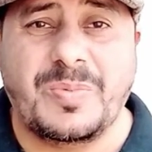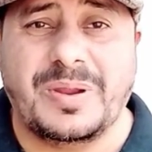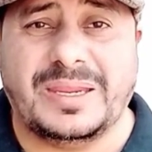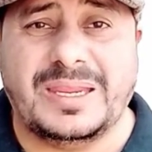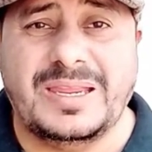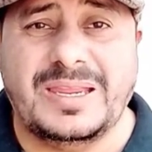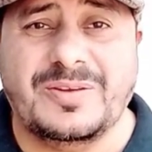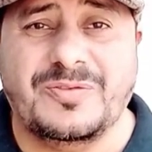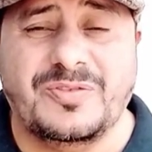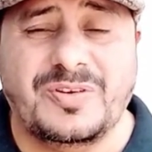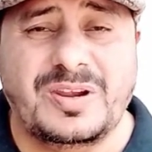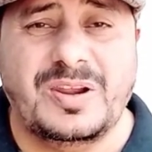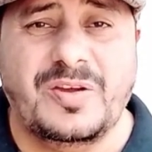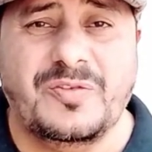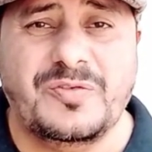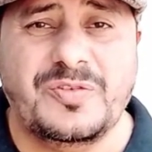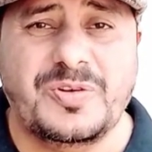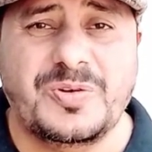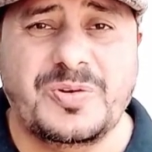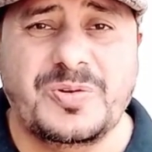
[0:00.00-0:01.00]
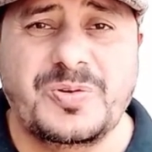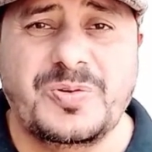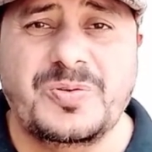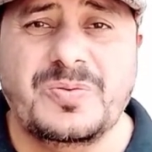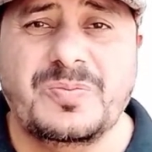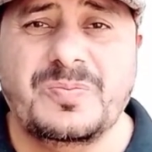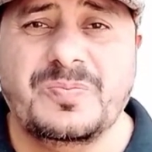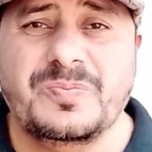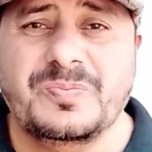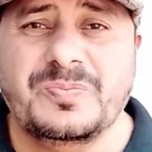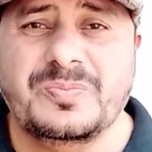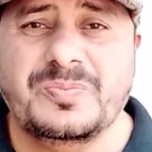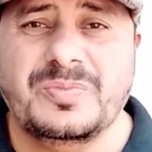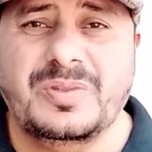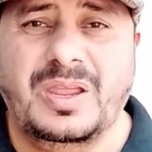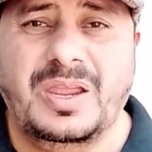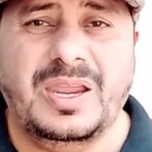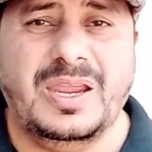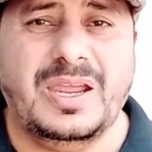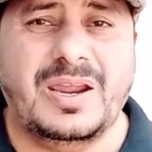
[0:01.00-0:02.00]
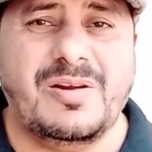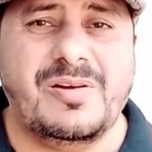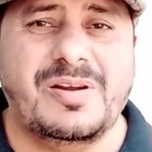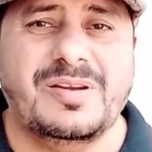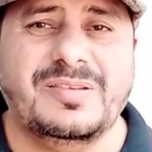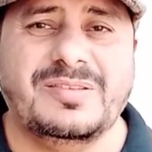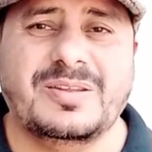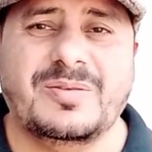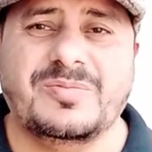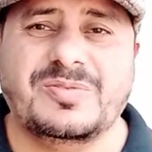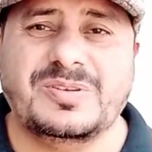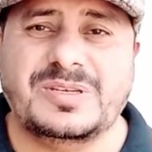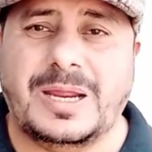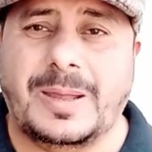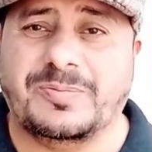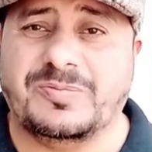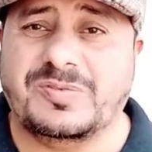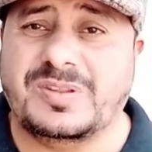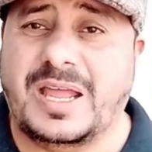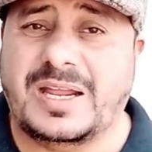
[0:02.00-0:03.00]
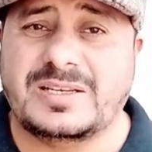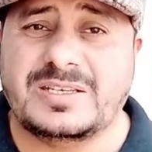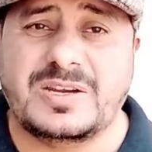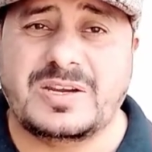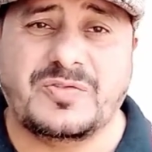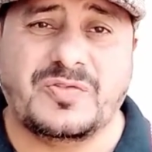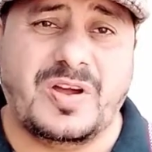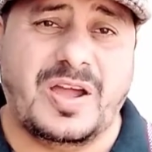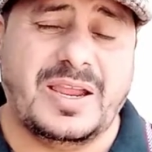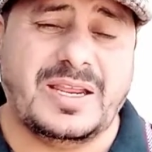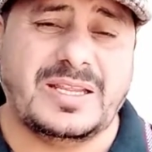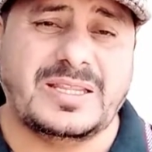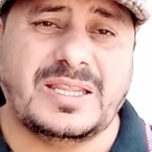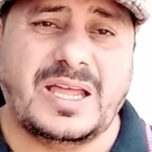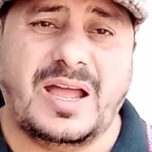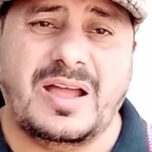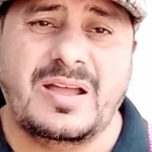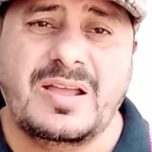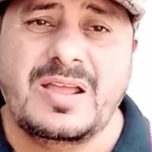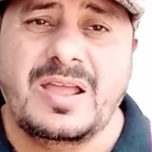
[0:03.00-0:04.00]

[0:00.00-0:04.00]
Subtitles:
making fun of you? Here are some steps that define the